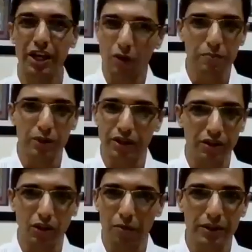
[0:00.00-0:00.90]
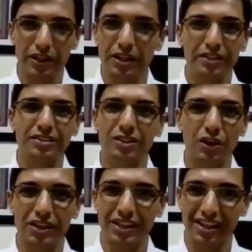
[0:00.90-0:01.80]
computer? Computer does
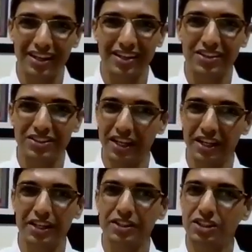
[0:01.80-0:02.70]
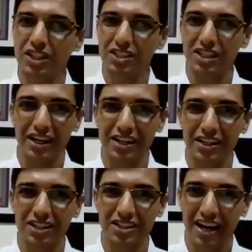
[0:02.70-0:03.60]
not understand. It just
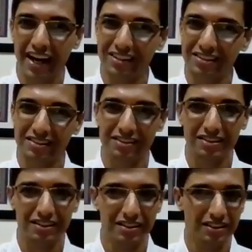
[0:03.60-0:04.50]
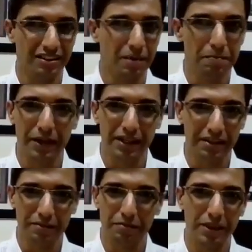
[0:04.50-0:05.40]
understands the
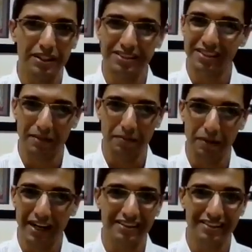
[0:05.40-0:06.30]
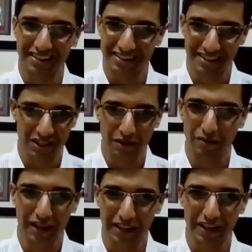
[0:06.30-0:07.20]
bits and bytes and stuff
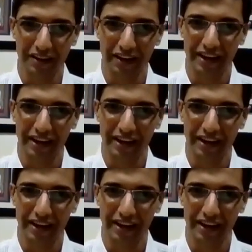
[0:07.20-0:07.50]
like that, right?